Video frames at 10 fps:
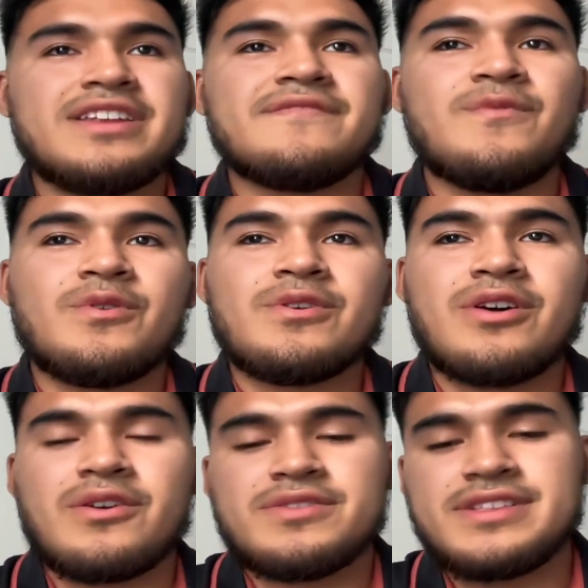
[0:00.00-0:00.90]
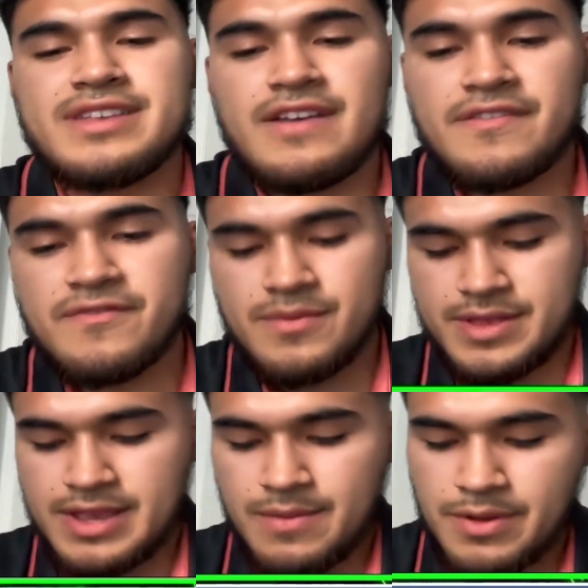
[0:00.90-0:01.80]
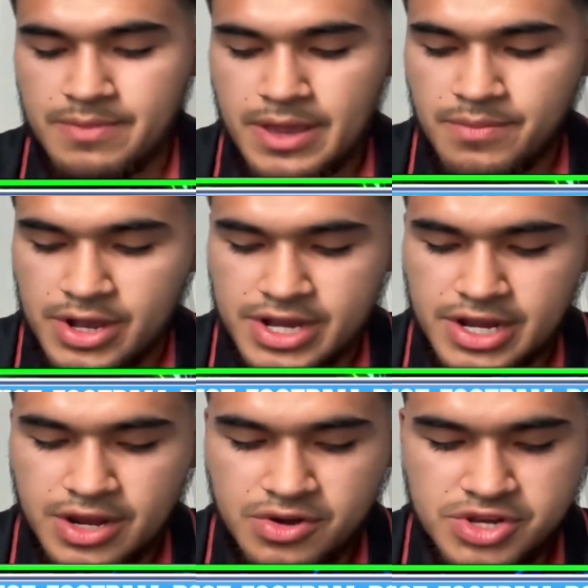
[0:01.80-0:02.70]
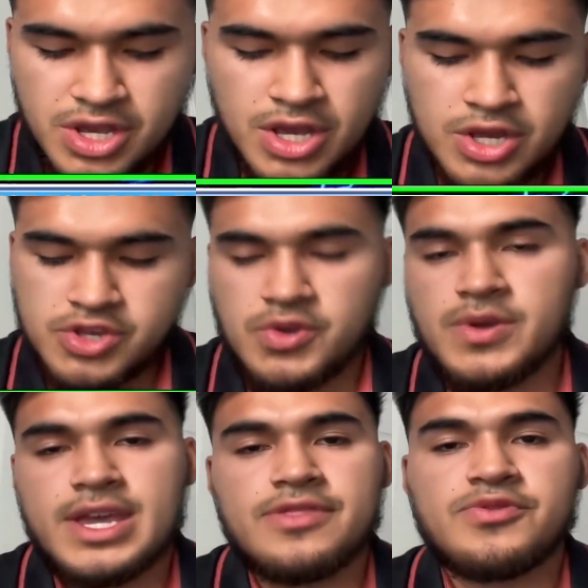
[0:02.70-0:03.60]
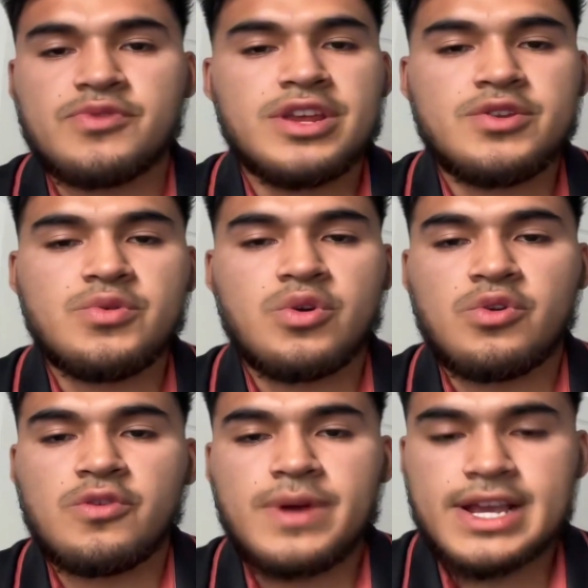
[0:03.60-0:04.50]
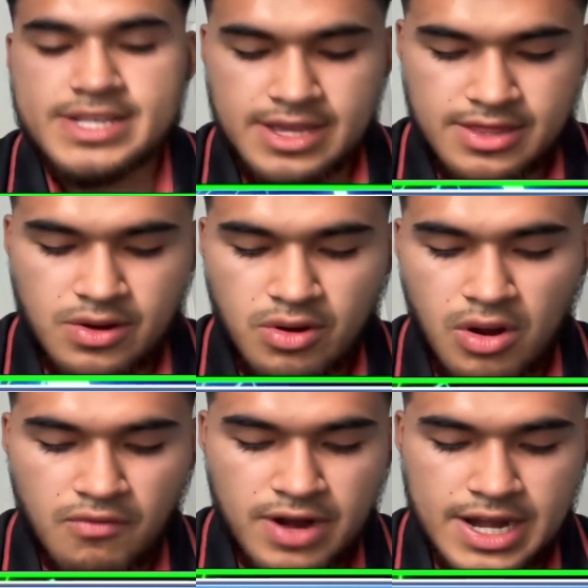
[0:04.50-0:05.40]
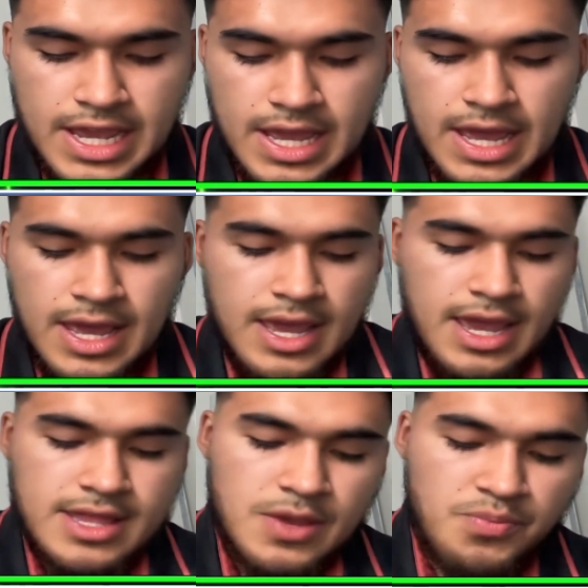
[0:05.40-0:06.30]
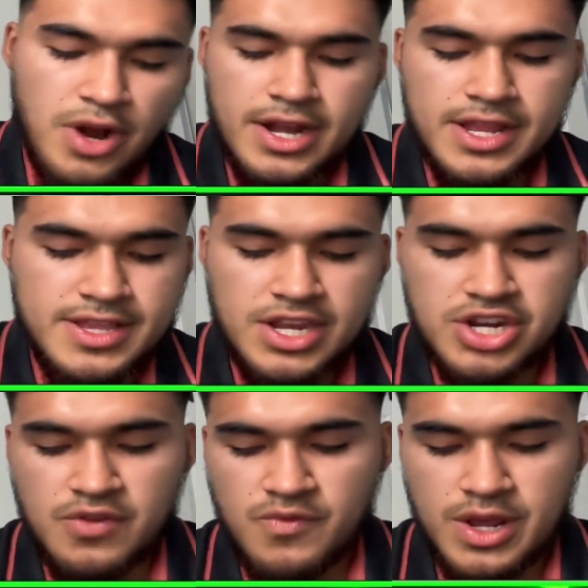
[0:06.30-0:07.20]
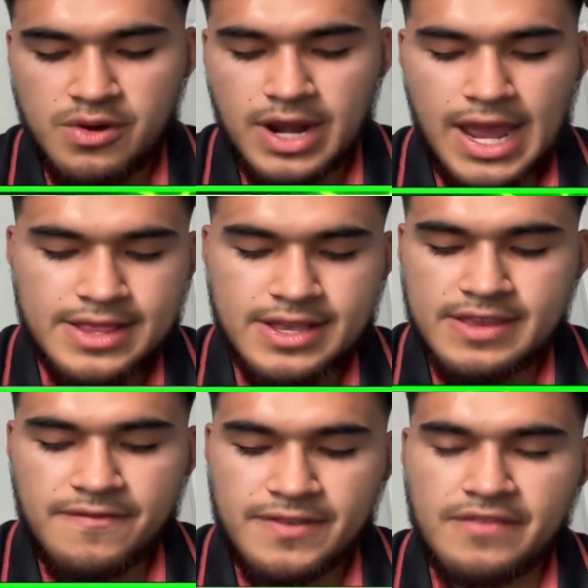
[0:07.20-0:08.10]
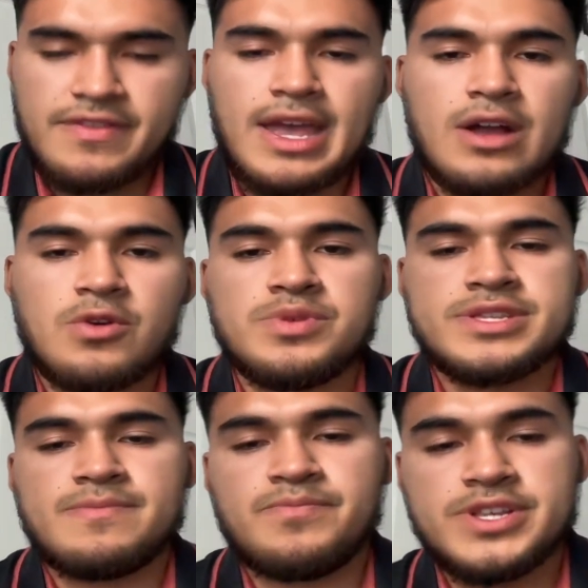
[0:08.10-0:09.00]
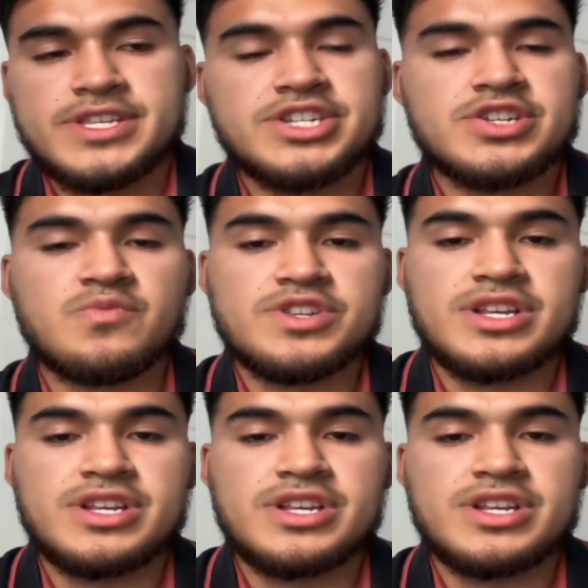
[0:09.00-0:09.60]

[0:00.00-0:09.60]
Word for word: for Carlton Davis from the Tampa Bay Buccaneers. So you get three new cornerbacks in there already. And they brought in DJ Reader at the defensive tackle position, which